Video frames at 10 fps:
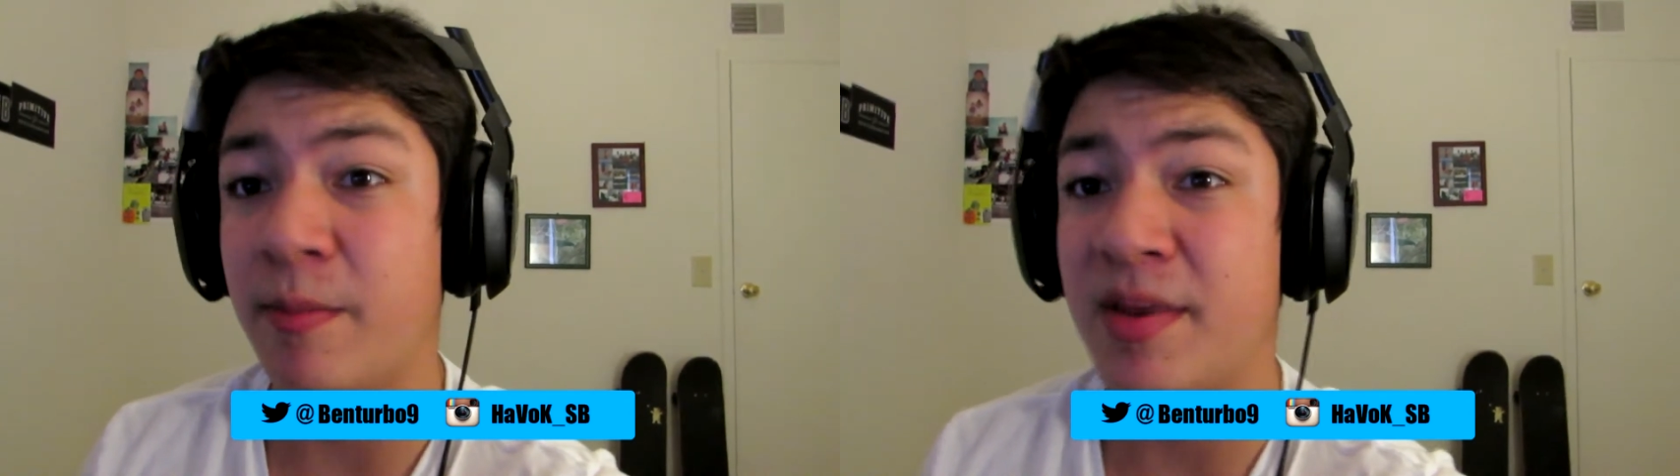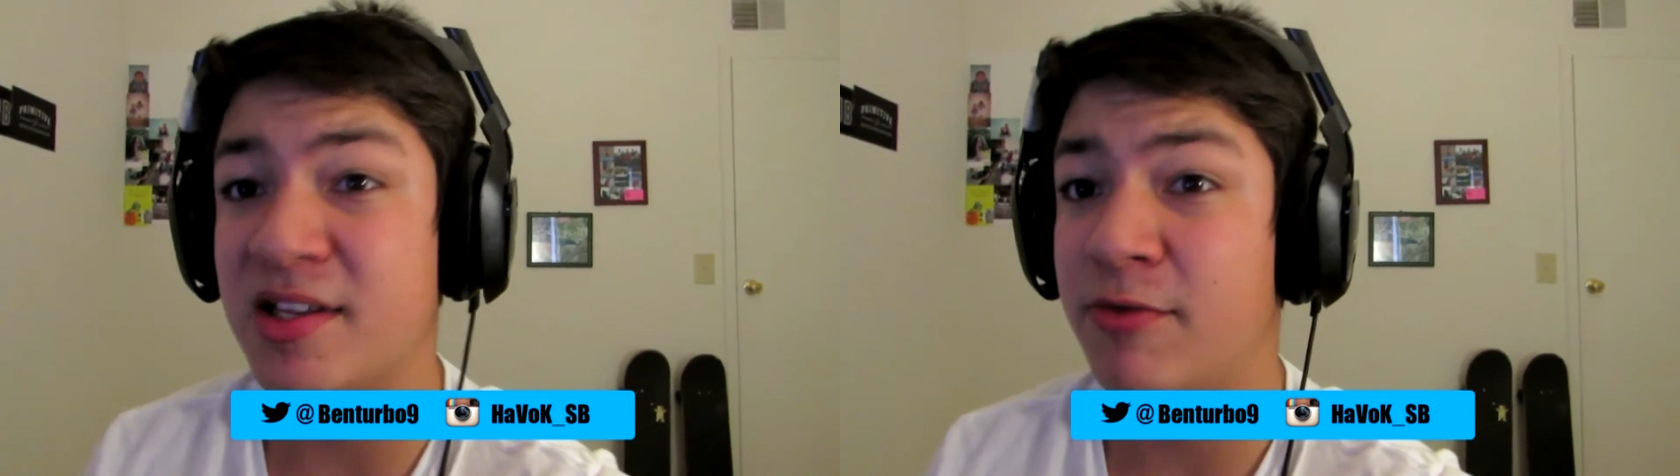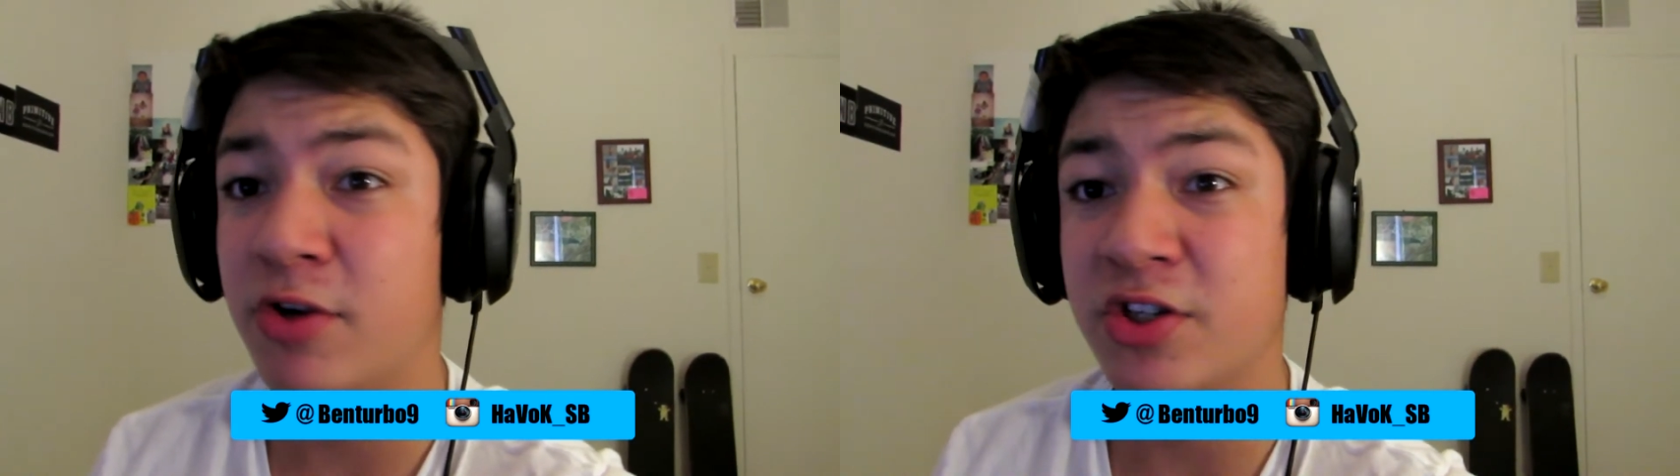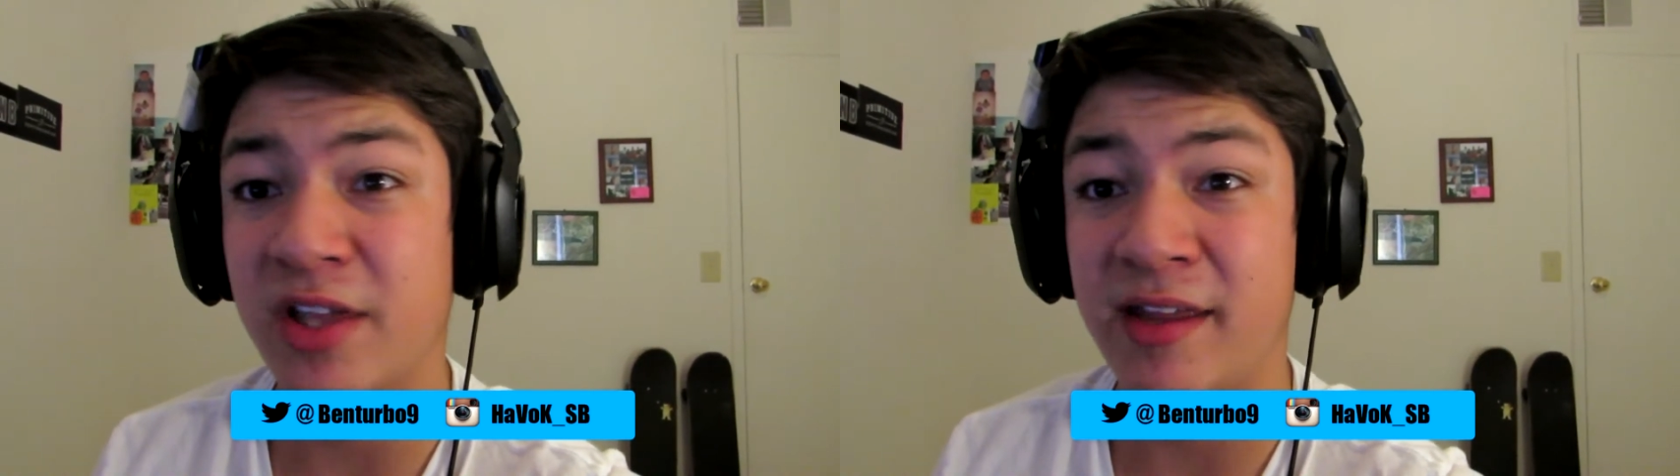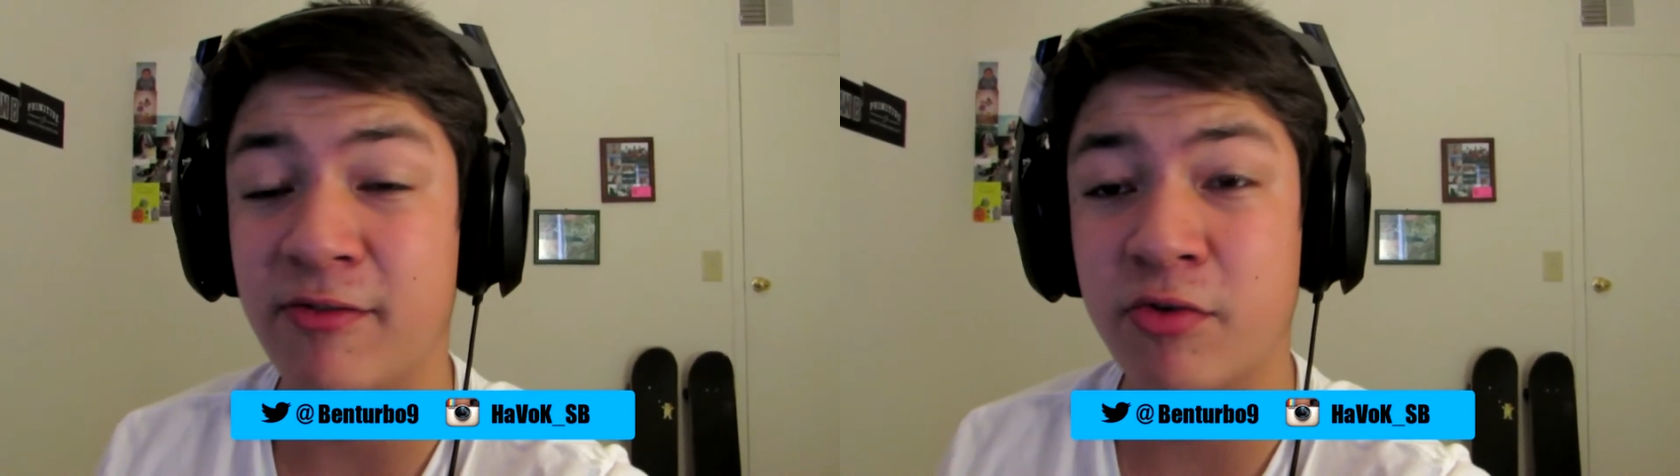The PS4,
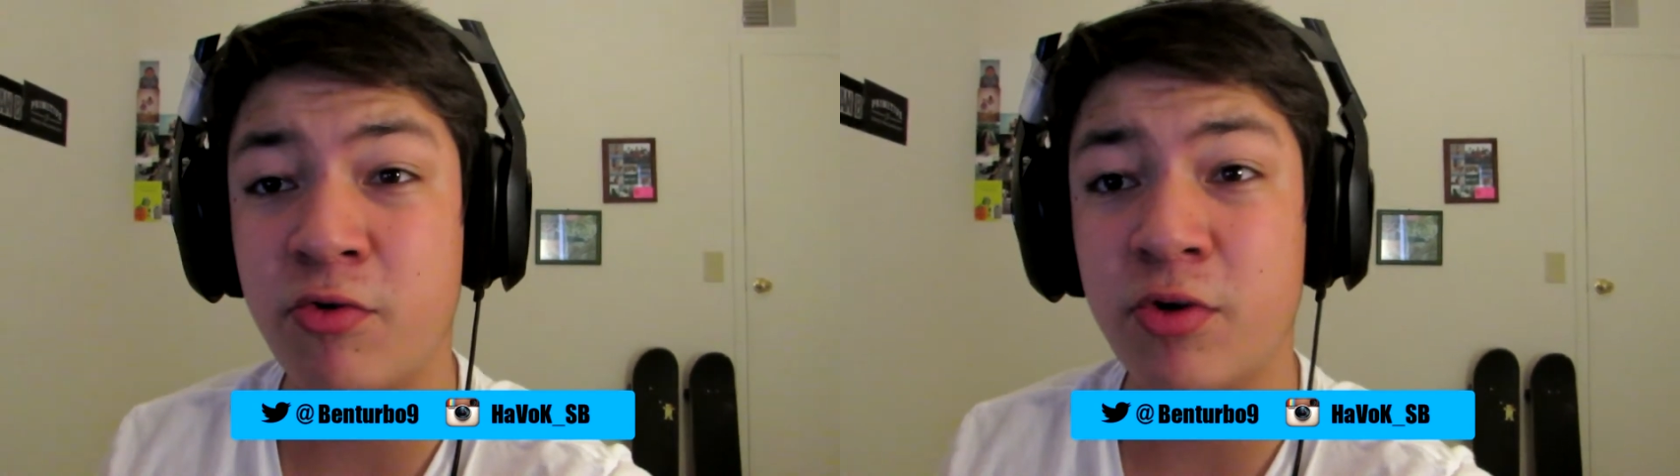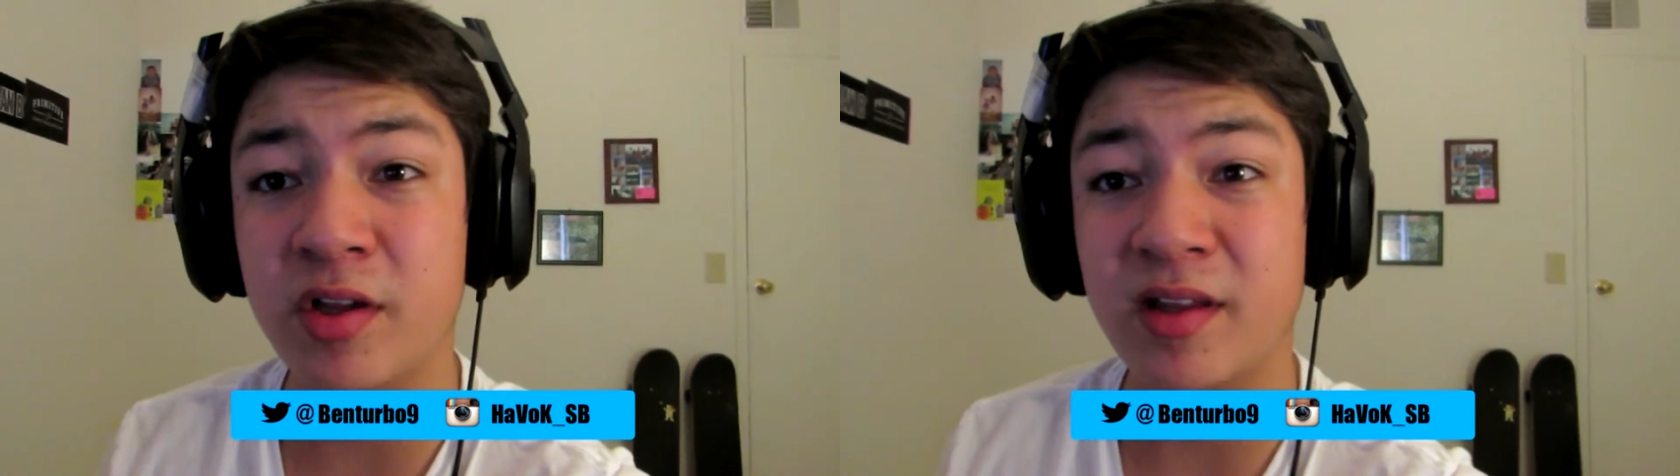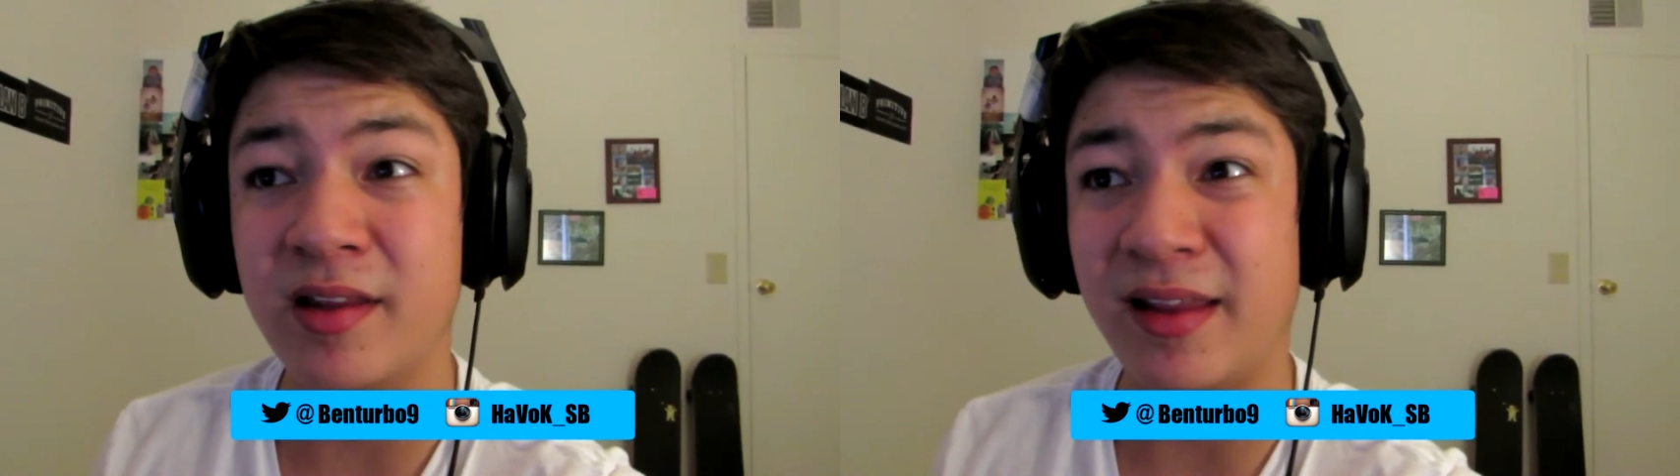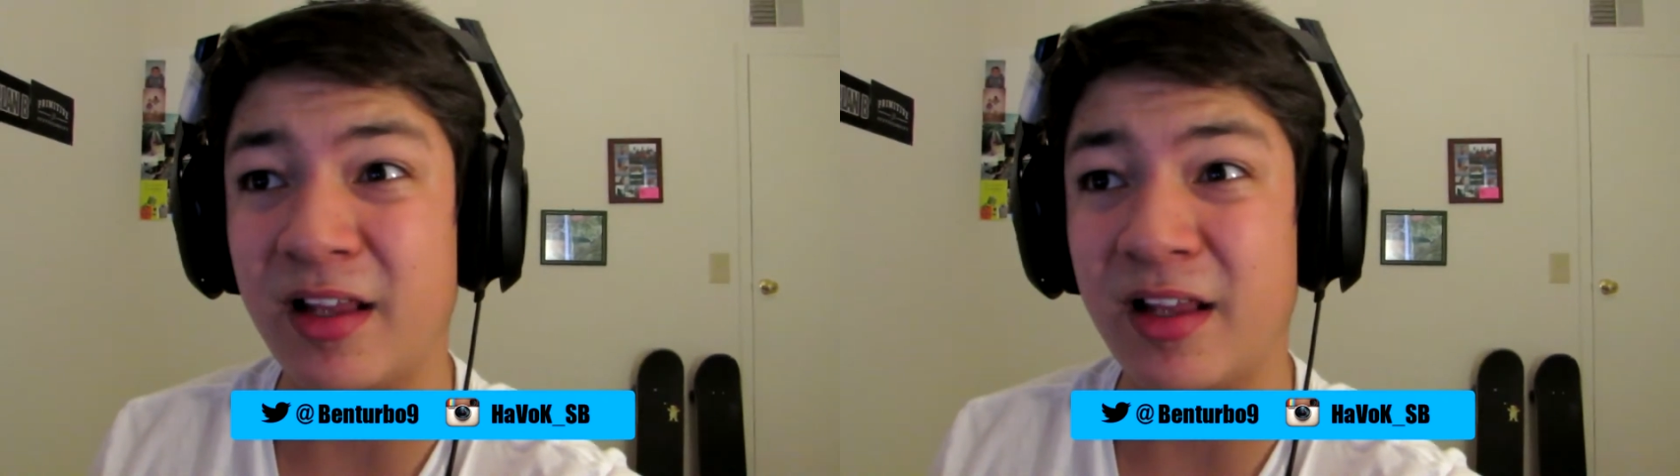like, it recorded